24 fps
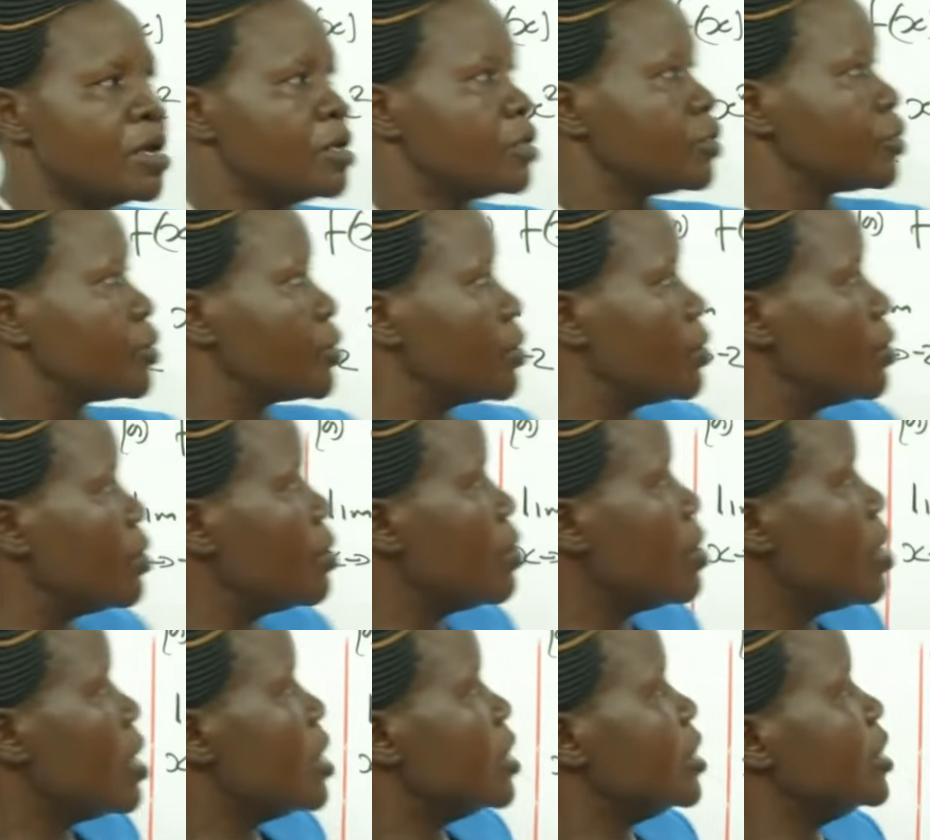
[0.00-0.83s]
So
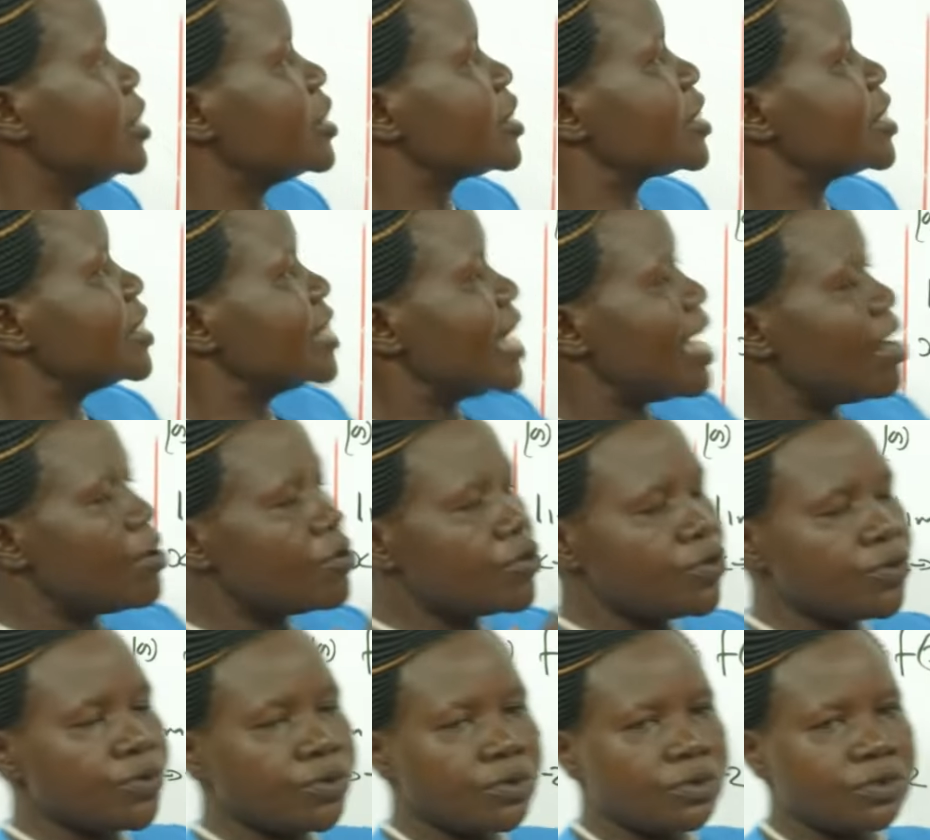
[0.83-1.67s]
it's now
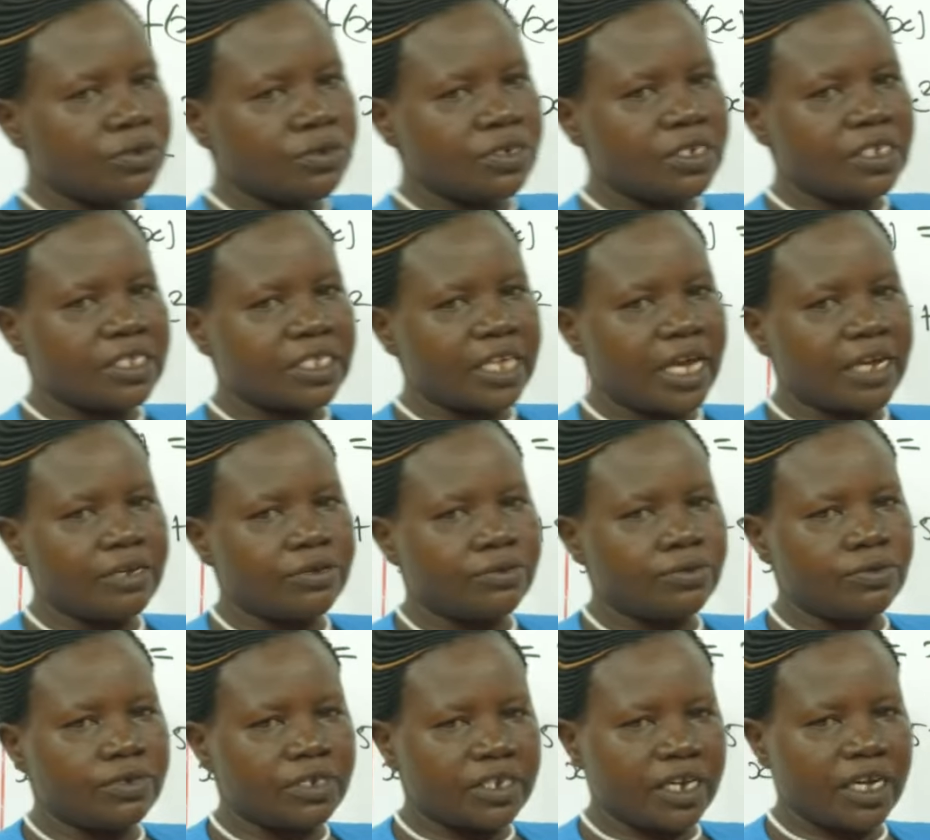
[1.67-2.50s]
you to decide to
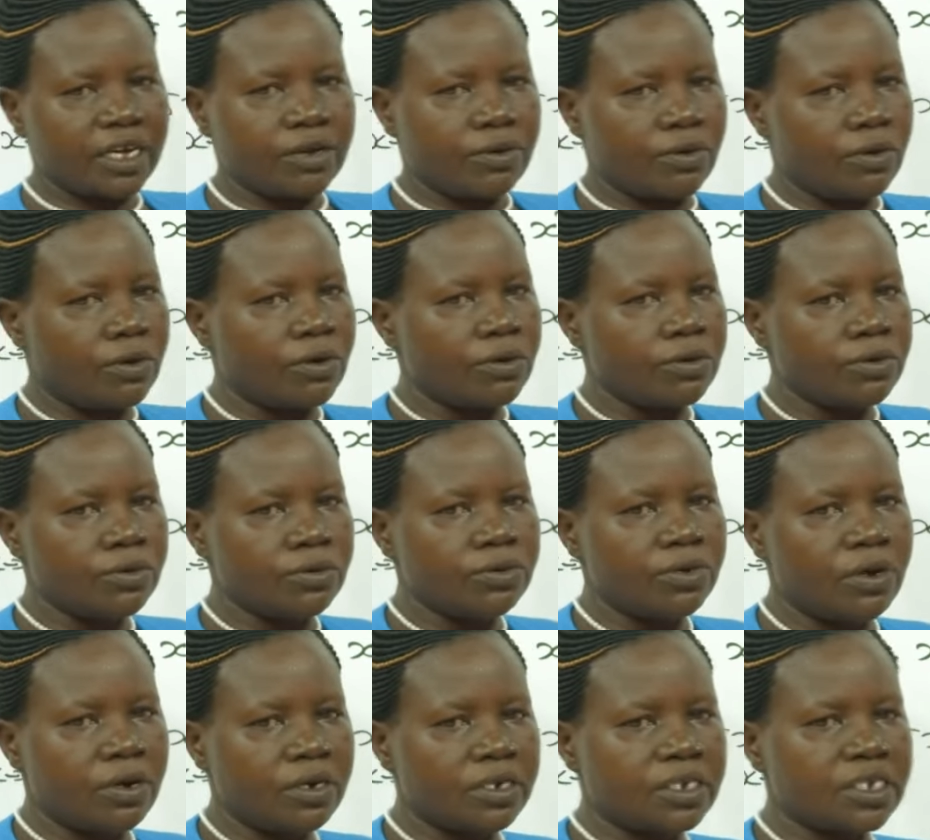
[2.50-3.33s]
take or you
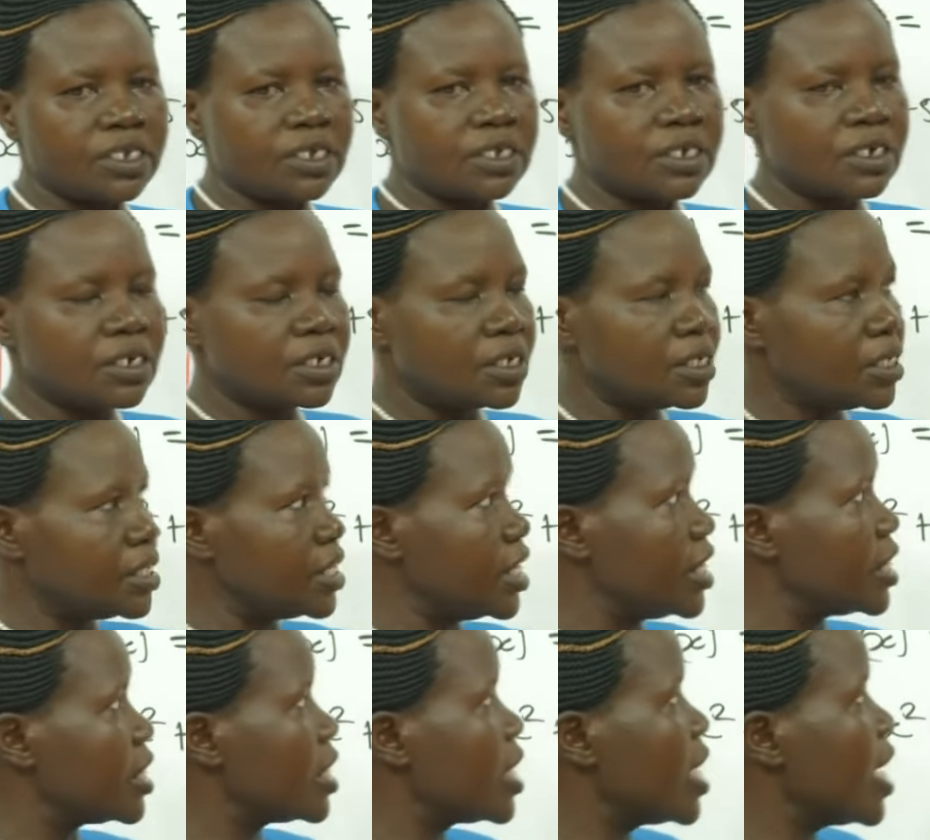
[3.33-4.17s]
don't
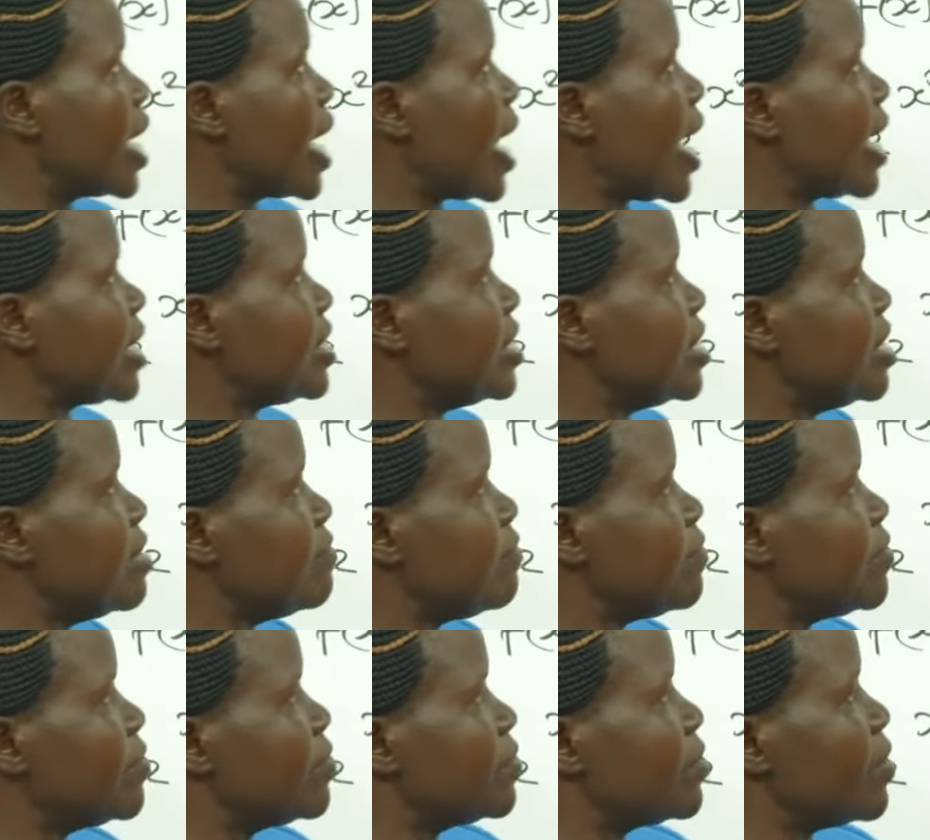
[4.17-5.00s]
take. And if
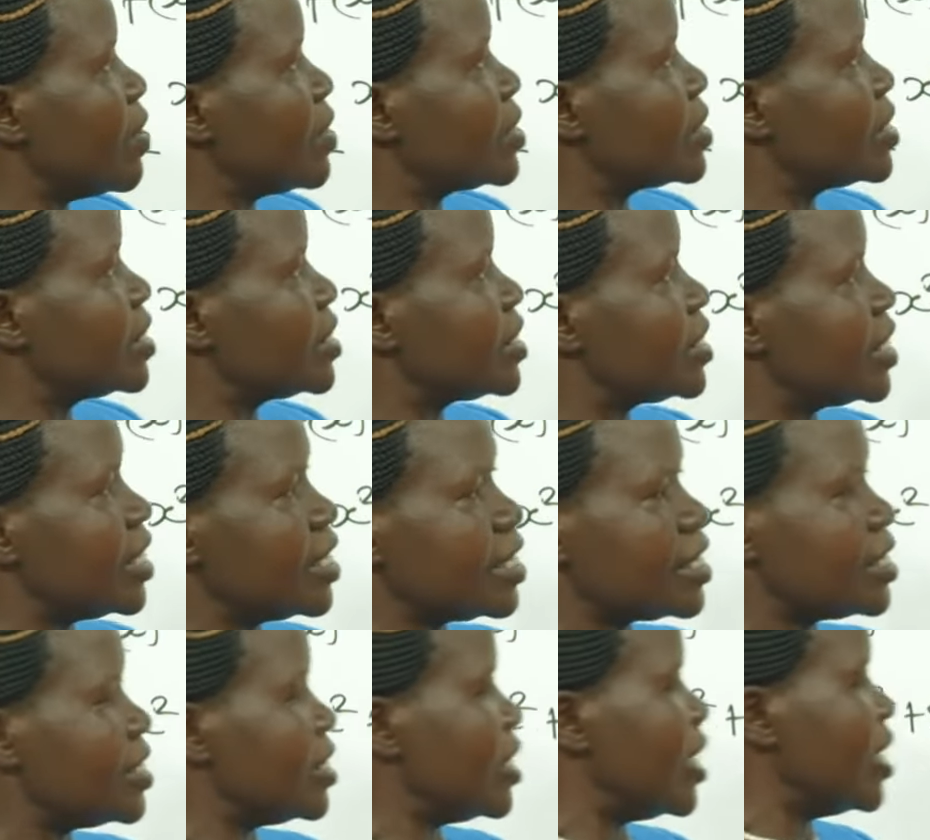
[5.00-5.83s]
you don't take,
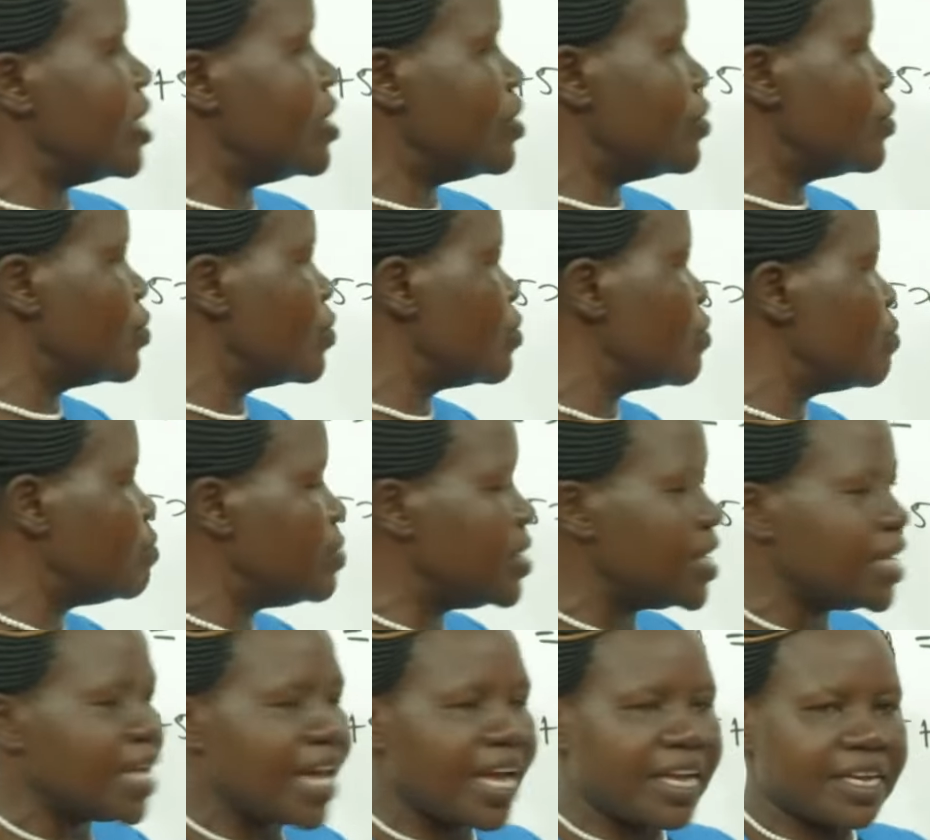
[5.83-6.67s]
then you'll be
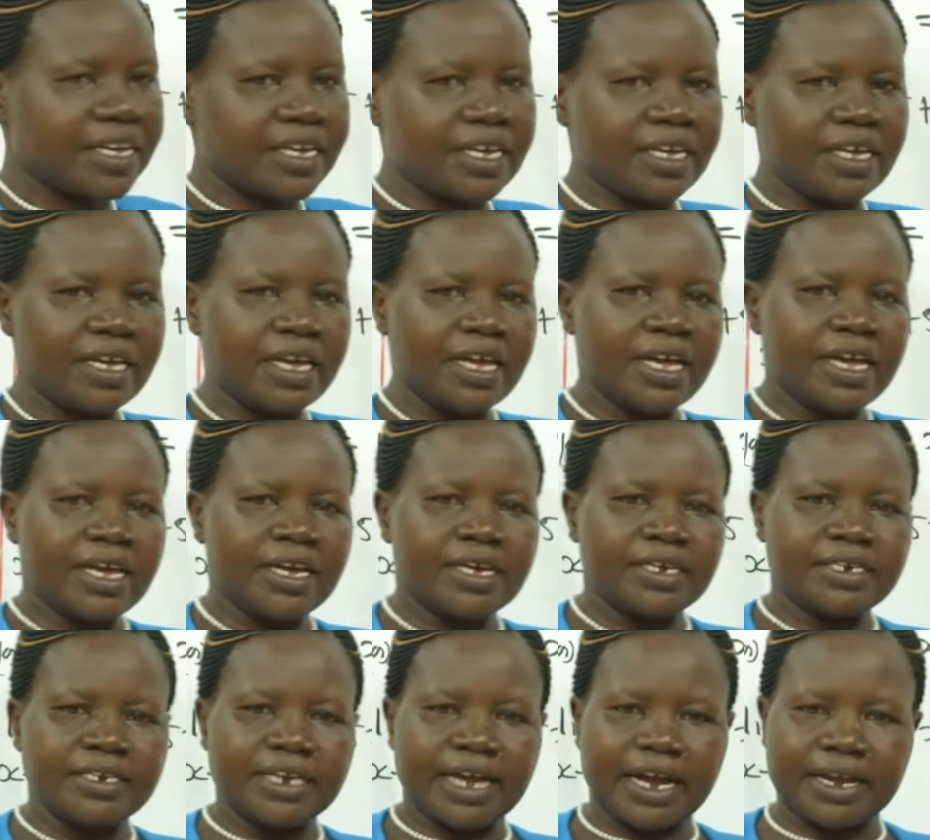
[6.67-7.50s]
like
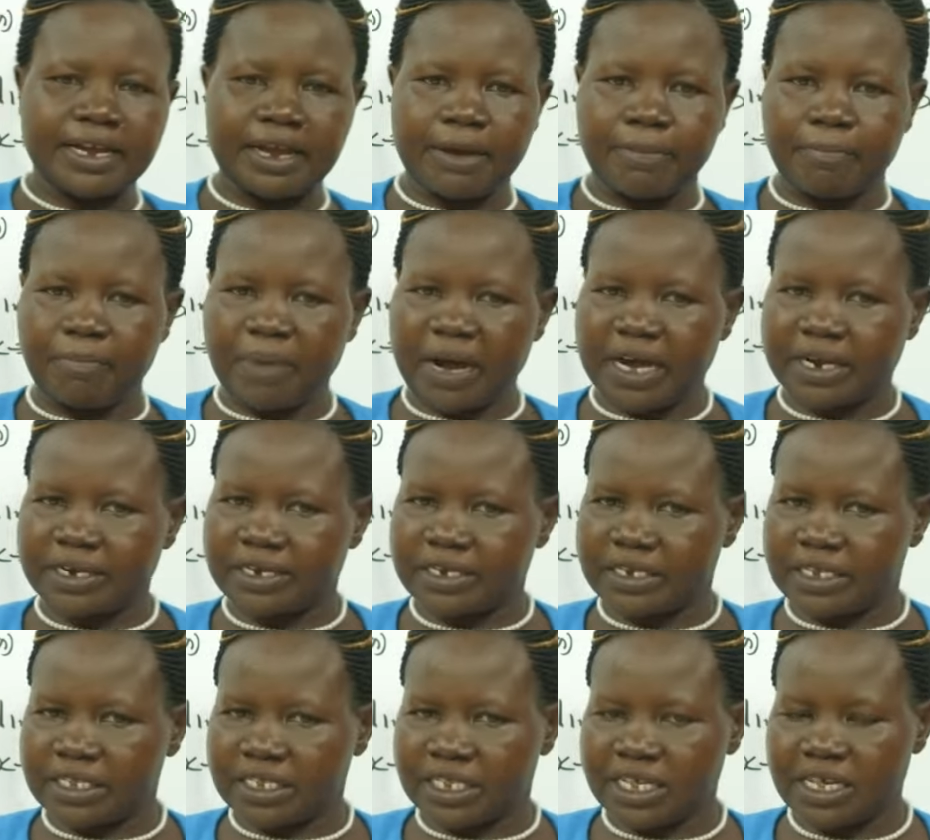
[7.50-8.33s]
the other part
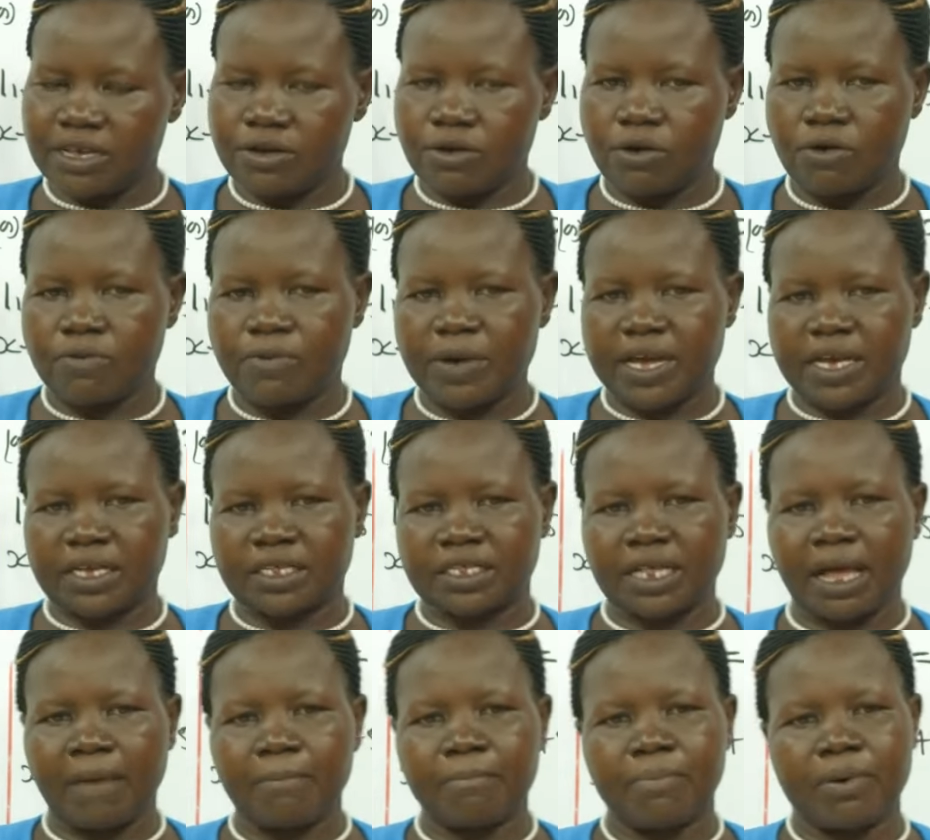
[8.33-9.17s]
C of
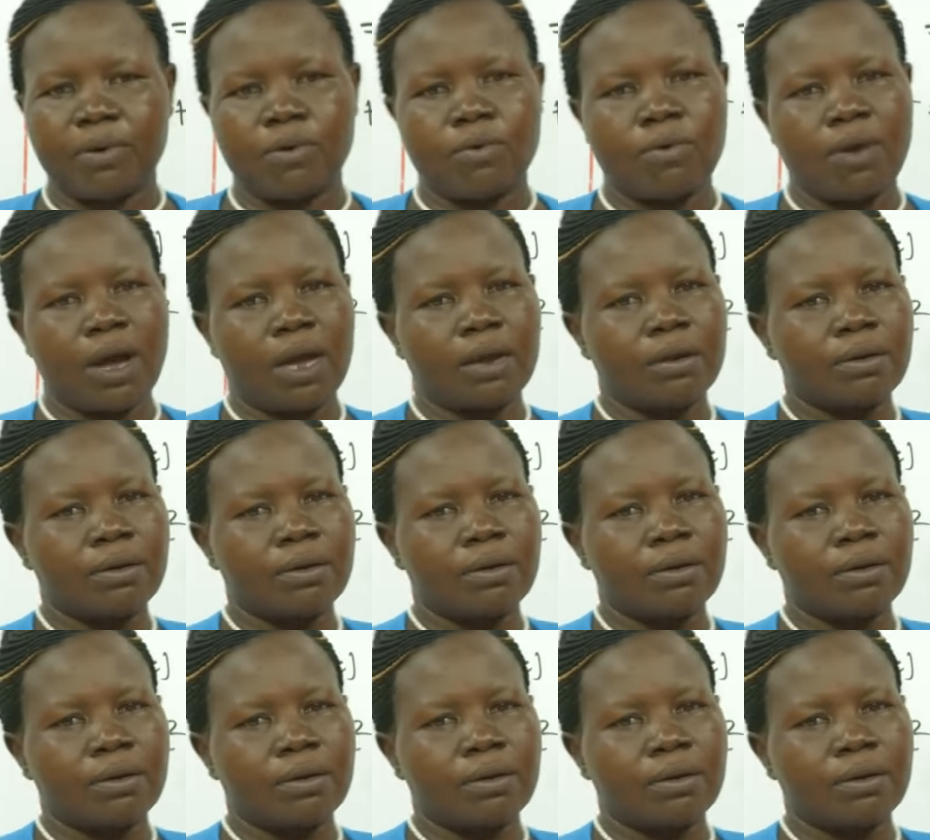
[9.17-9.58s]
example 1.